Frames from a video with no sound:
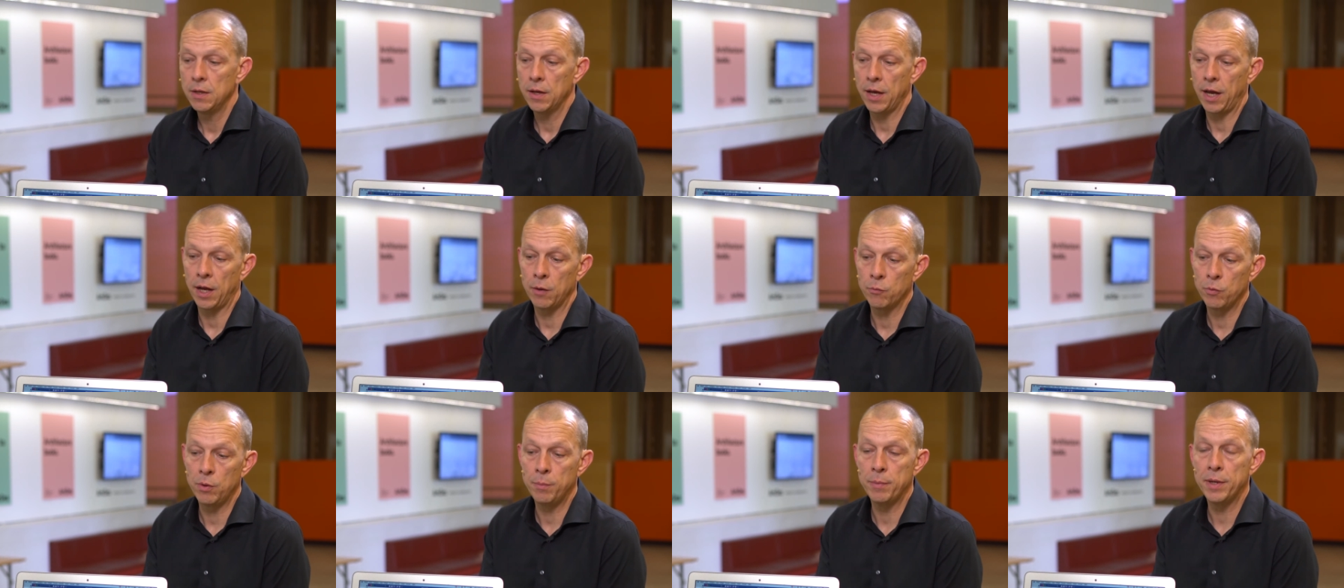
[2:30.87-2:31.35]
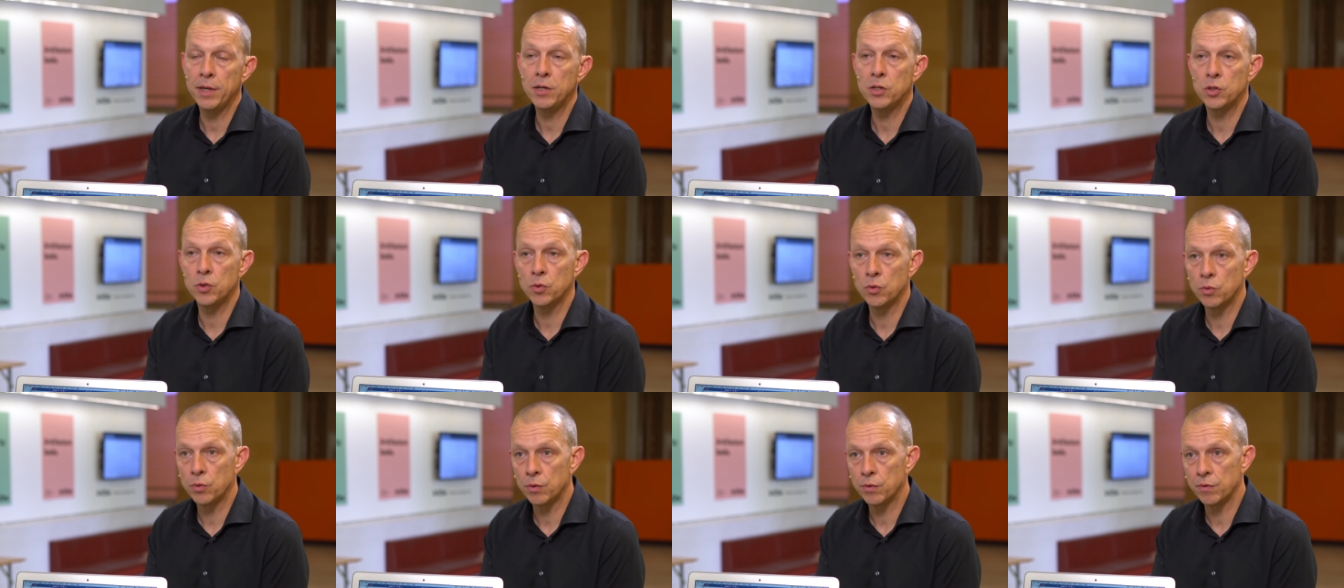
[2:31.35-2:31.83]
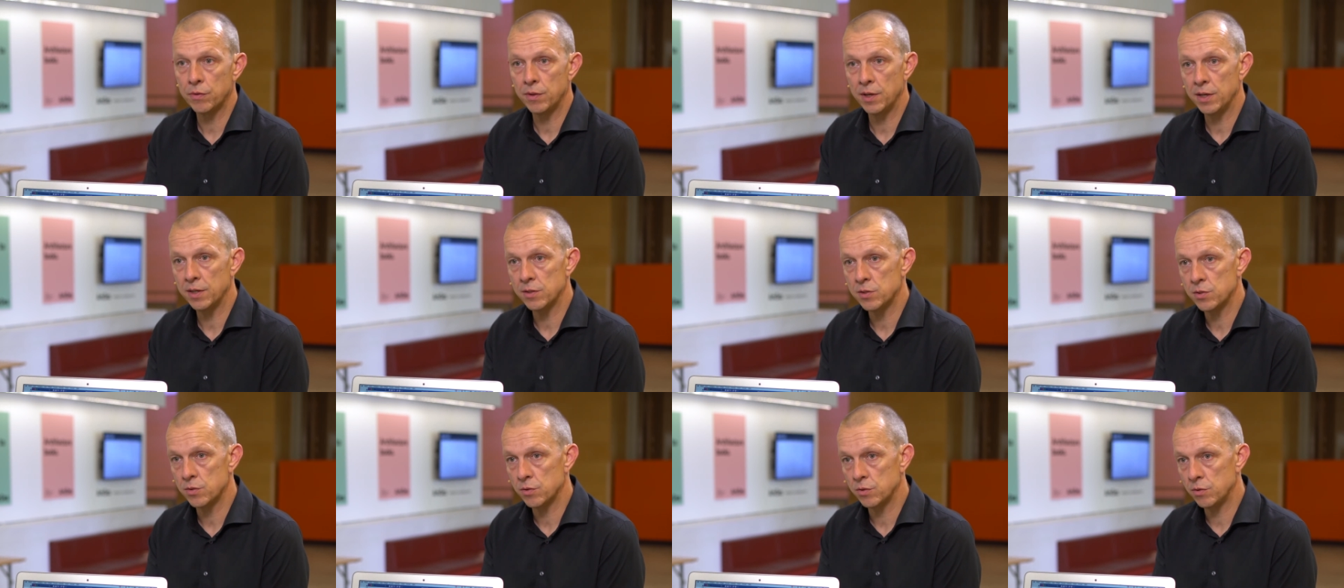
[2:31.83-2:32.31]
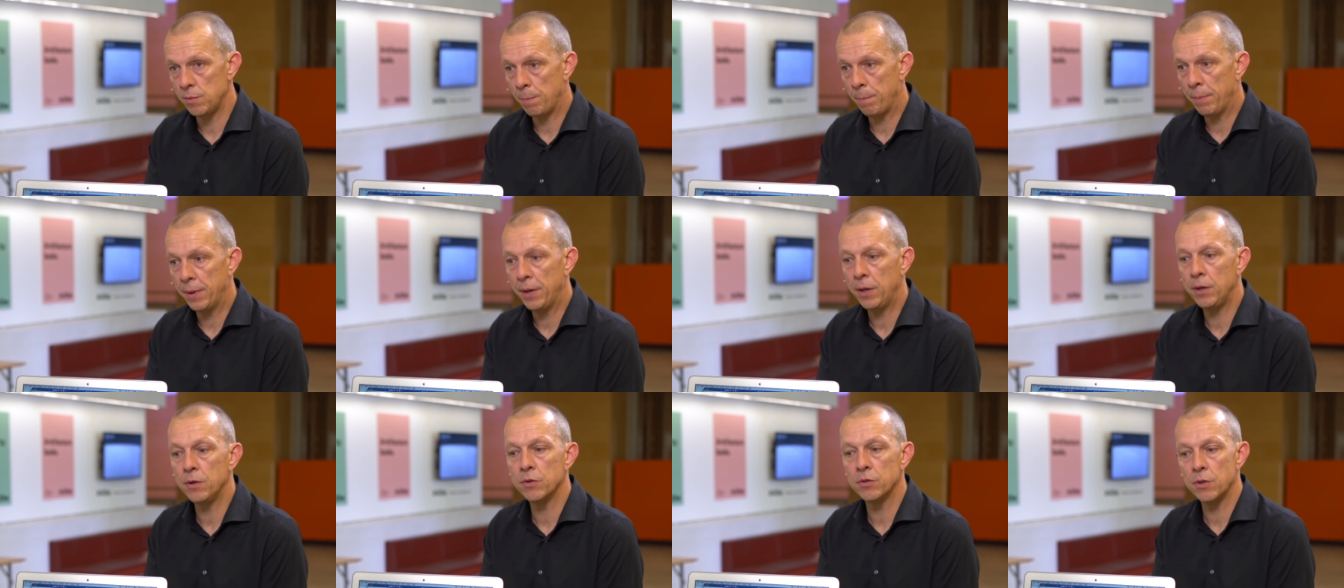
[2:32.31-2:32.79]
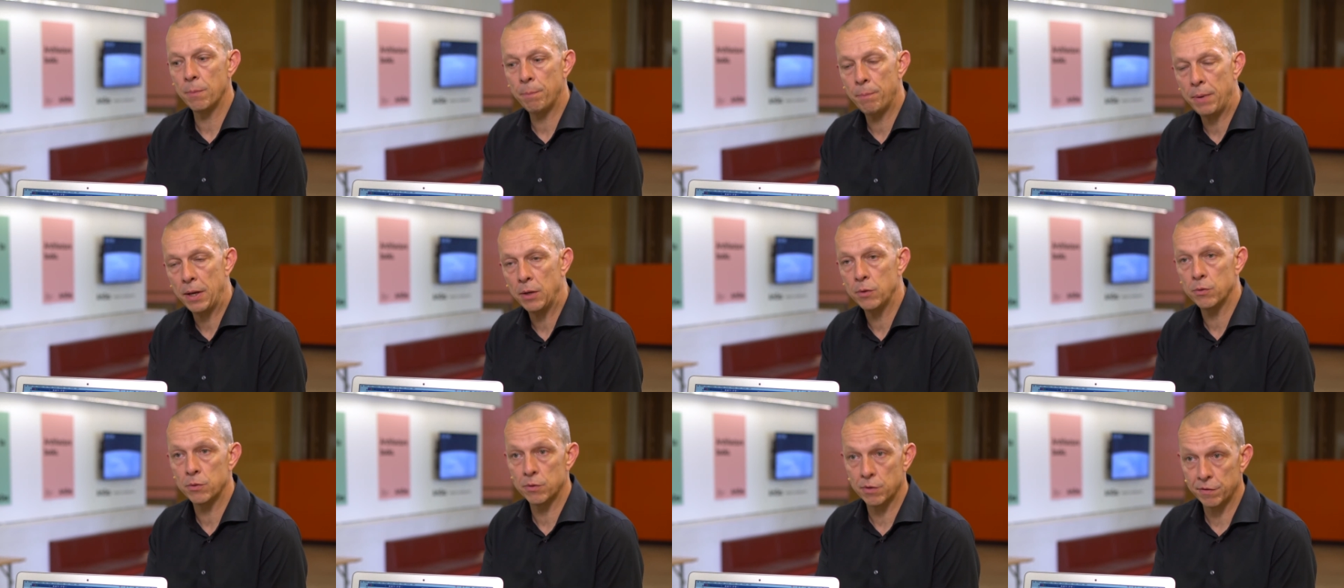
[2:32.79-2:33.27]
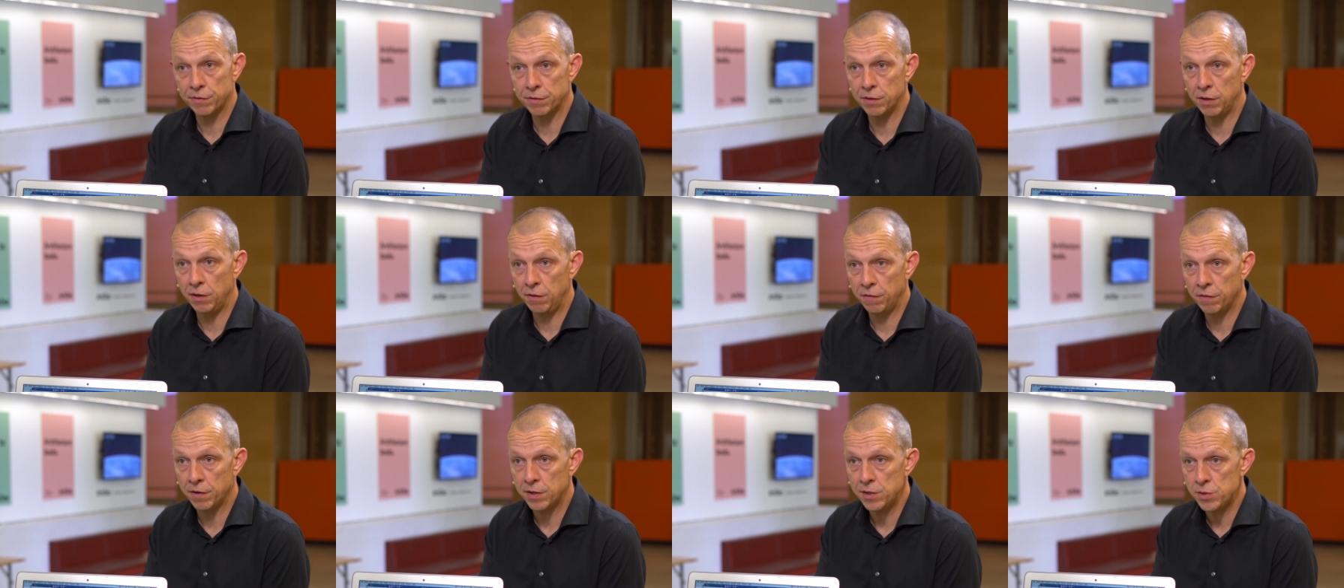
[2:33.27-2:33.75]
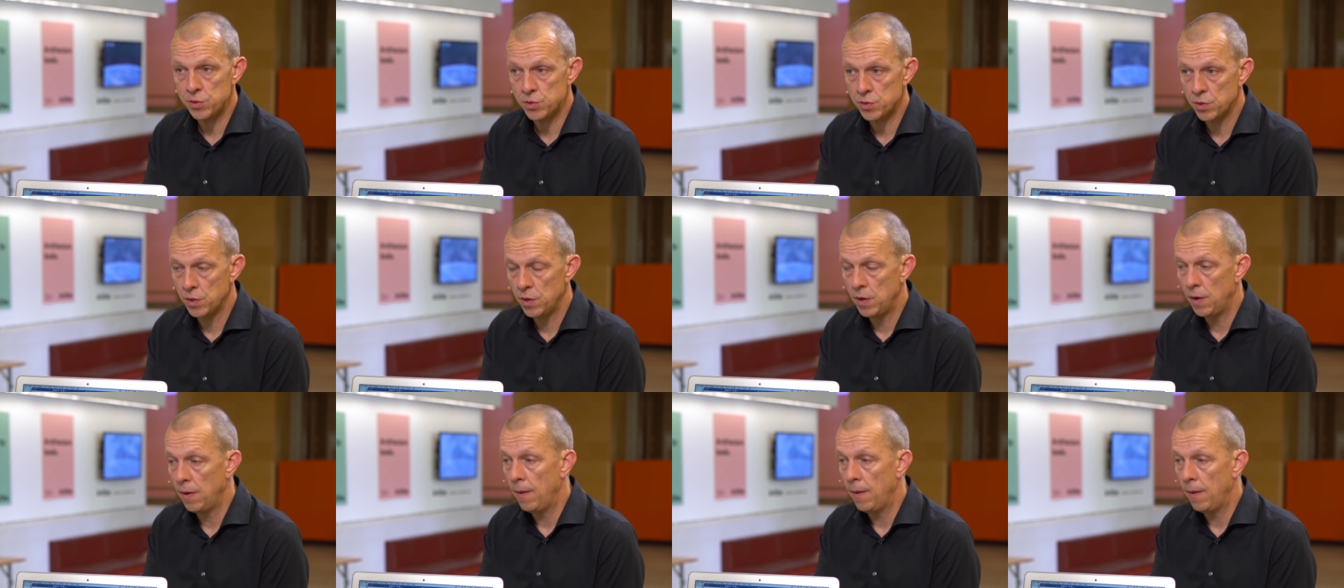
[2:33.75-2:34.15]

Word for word: And we make sure that depending on the power of the device,